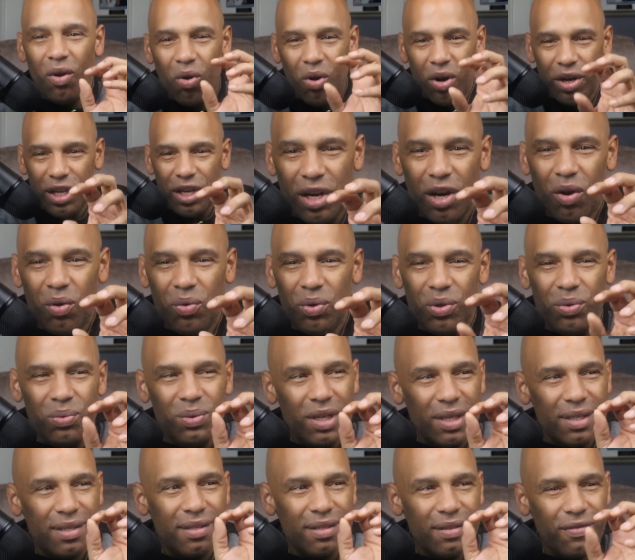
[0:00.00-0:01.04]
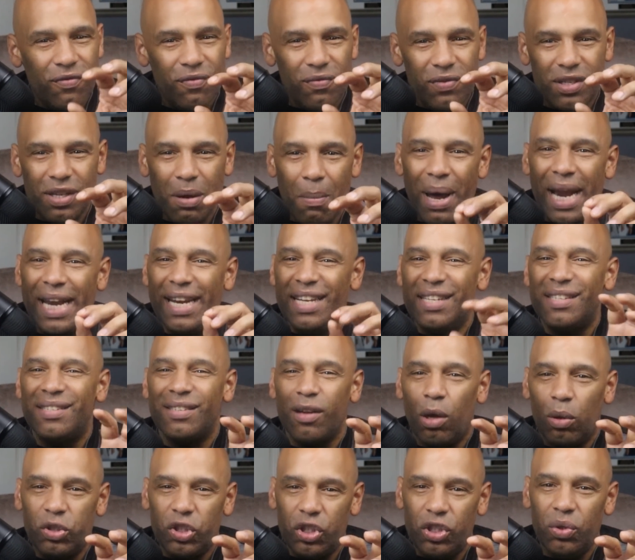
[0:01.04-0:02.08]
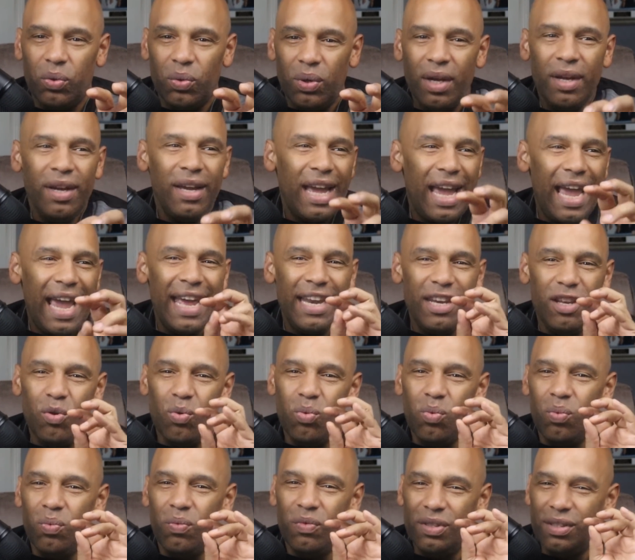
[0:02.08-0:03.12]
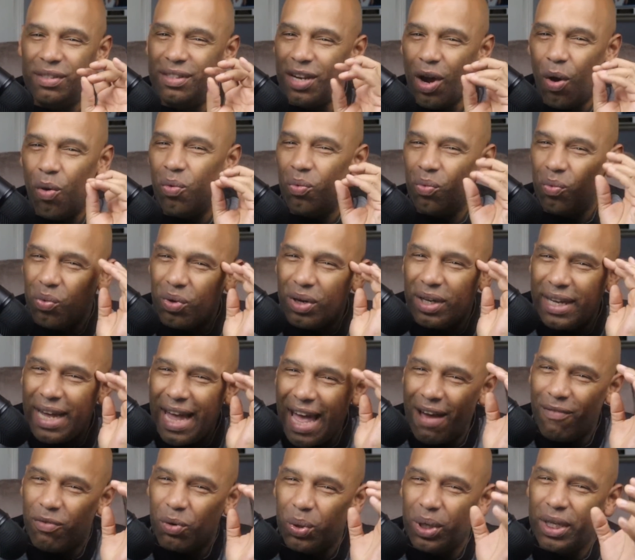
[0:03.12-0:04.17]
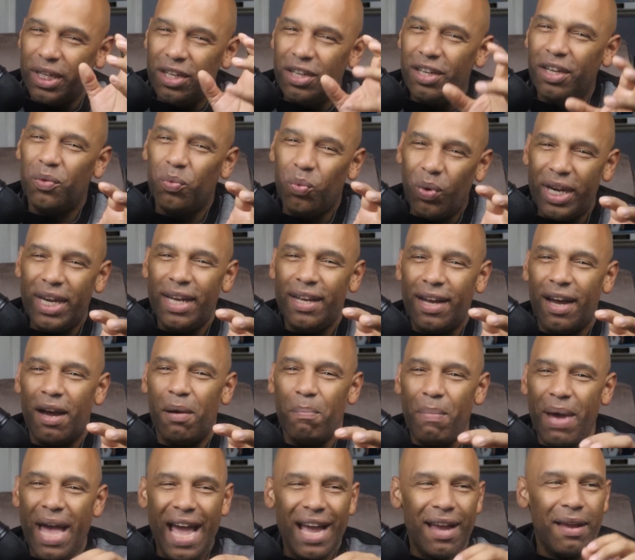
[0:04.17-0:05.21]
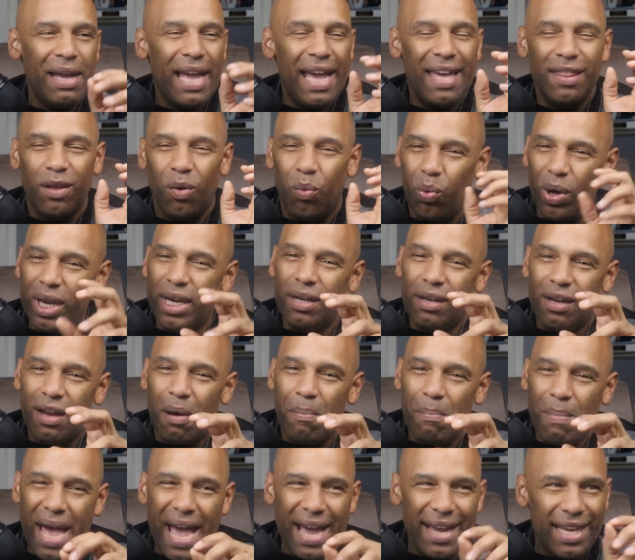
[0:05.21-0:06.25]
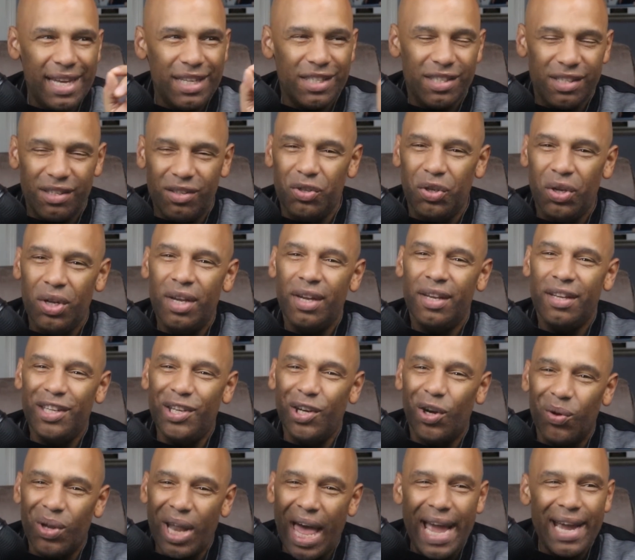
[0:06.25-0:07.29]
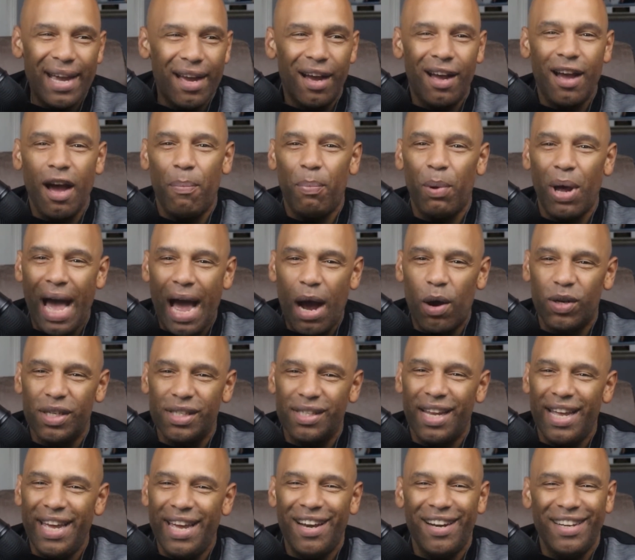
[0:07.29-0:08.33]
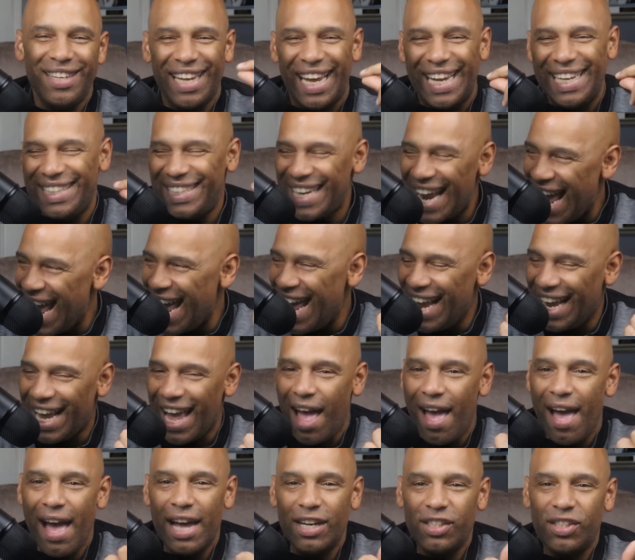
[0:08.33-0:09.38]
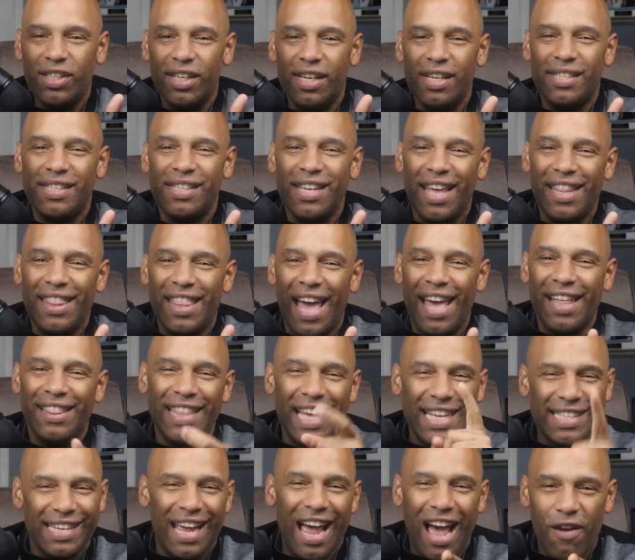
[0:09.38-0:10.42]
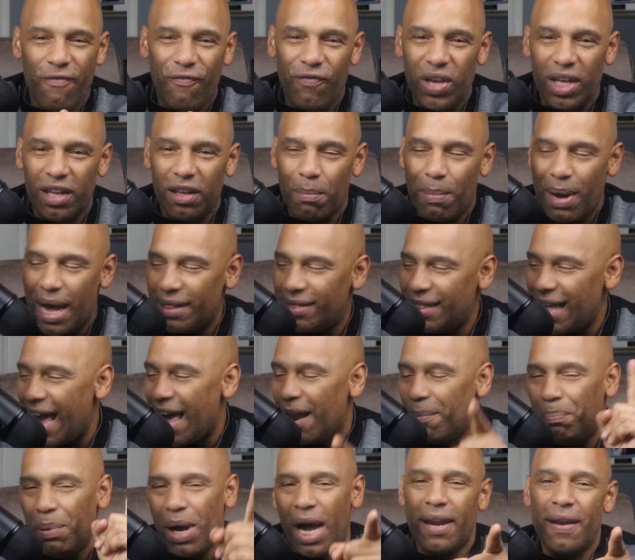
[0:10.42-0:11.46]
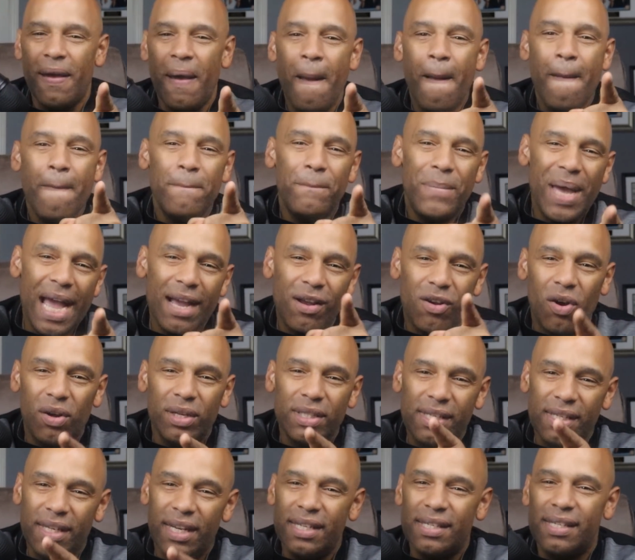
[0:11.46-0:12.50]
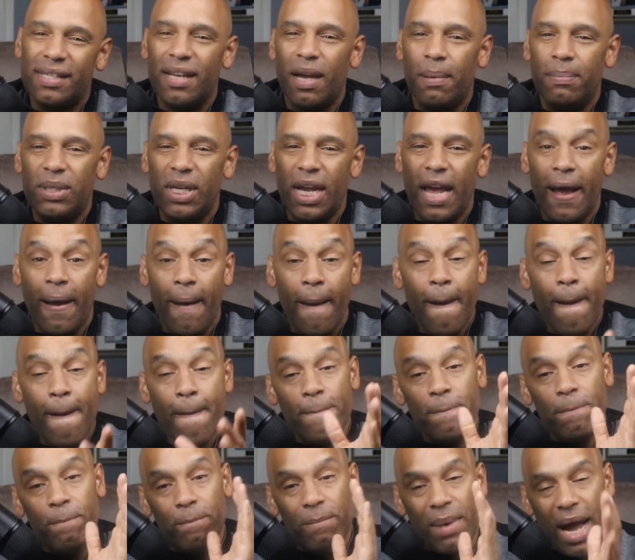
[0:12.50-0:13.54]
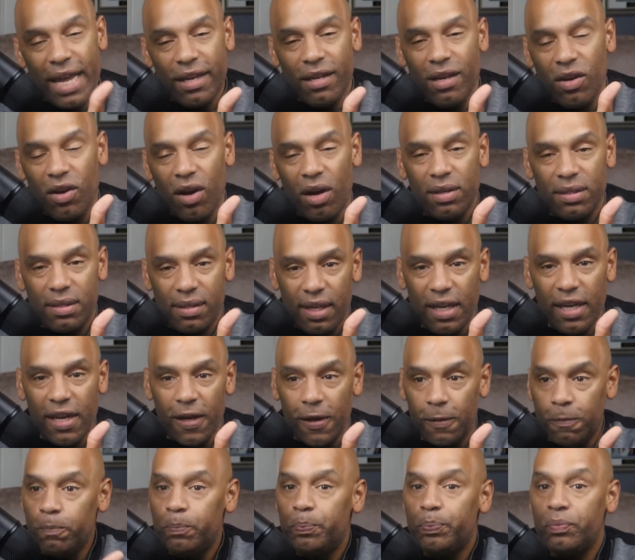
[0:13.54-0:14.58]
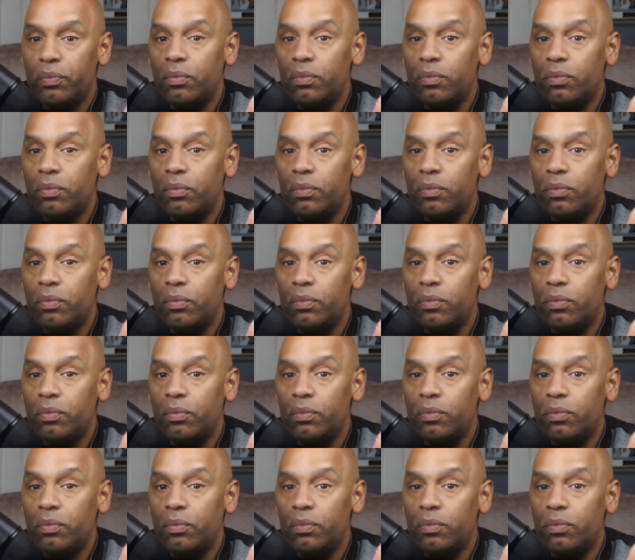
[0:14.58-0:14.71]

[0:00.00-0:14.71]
or you know, you just somebody insults you and you don't really have a really good witty comeback and the witty comeback hits you, you know, like a couple hours later and you're like, "Dang, I should have said that." That's how I feel about that. But back onto this subject, Mikey Garcia